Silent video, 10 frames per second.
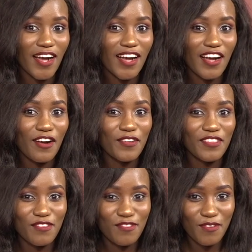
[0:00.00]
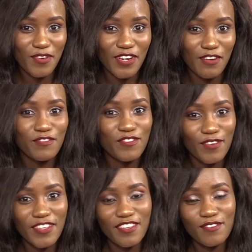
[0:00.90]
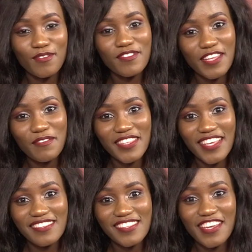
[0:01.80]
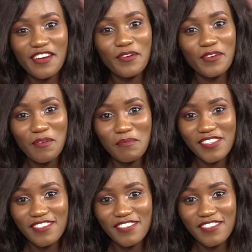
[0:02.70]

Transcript: on the story of Sonia. So stay with us here on Hope